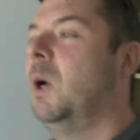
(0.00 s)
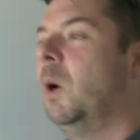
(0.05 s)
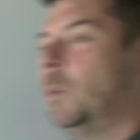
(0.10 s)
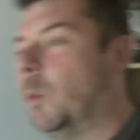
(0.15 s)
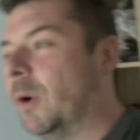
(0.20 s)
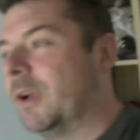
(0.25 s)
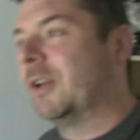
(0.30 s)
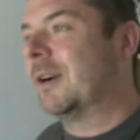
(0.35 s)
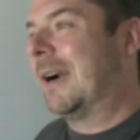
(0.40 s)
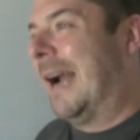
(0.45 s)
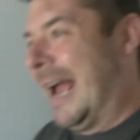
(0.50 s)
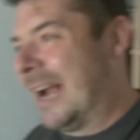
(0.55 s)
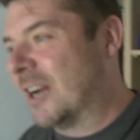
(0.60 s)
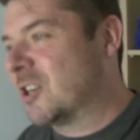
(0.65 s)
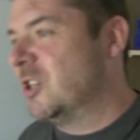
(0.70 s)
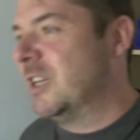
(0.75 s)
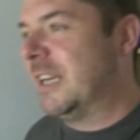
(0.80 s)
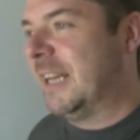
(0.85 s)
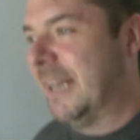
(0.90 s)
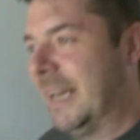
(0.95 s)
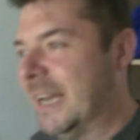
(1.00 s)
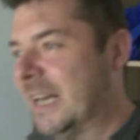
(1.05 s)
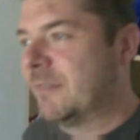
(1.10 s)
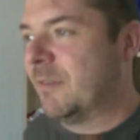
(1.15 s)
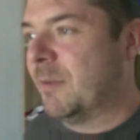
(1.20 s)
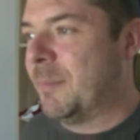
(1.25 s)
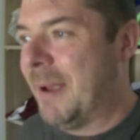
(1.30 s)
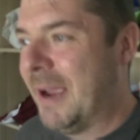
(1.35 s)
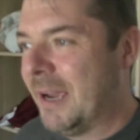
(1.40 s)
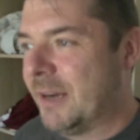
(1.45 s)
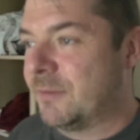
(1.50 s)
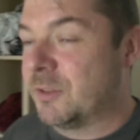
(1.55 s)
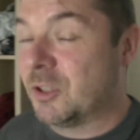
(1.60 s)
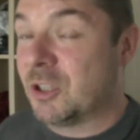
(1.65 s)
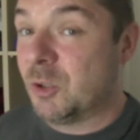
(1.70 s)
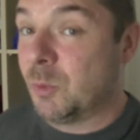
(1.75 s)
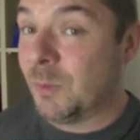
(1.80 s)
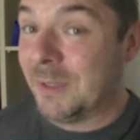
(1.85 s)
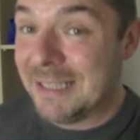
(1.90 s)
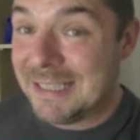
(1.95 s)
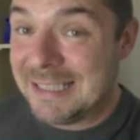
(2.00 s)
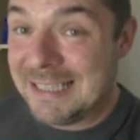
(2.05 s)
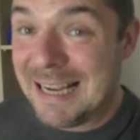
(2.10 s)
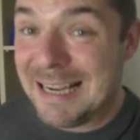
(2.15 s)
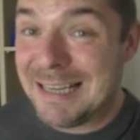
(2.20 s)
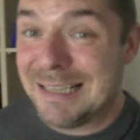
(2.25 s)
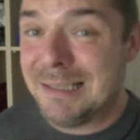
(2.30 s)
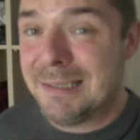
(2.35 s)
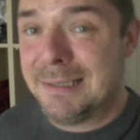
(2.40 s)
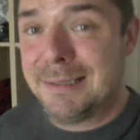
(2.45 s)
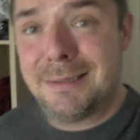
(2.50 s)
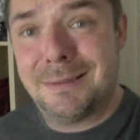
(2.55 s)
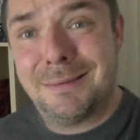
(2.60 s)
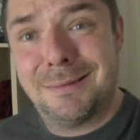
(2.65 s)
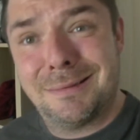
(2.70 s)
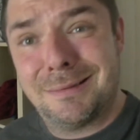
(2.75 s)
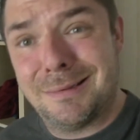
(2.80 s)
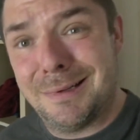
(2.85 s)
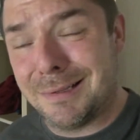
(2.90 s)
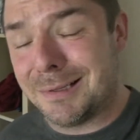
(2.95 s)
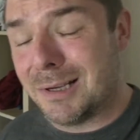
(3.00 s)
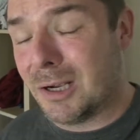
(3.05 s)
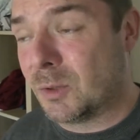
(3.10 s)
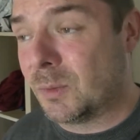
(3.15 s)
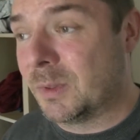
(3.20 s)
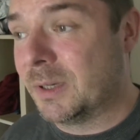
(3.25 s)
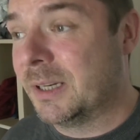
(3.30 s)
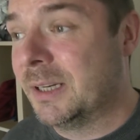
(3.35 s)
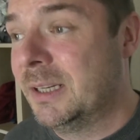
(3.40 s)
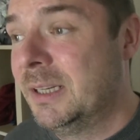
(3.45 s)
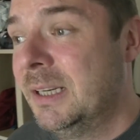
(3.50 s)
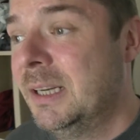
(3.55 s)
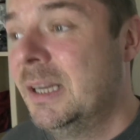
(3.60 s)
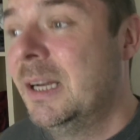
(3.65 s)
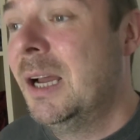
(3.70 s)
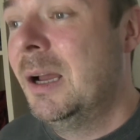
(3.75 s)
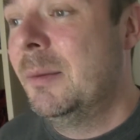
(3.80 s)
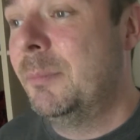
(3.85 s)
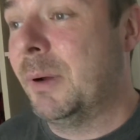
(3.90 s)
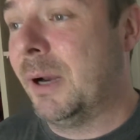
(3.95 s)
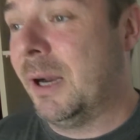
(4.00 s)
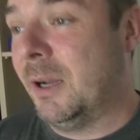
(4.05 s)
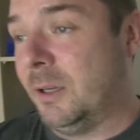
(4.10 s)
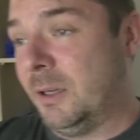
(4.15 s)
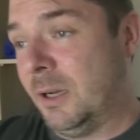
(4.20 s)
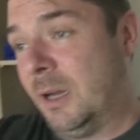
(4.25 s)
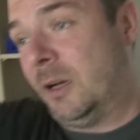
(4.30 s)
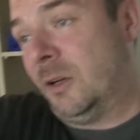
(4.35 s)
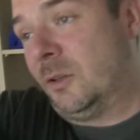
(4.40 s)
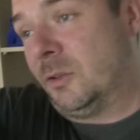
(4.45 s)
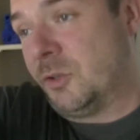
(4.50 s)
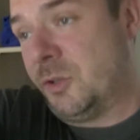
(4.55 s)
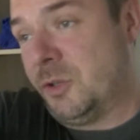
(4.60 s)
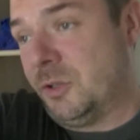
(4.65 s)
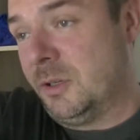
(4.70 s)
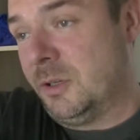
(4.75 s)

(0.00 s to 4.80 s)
what you're actually getting out of a band versus what it says, that's awkward. But I'll I'll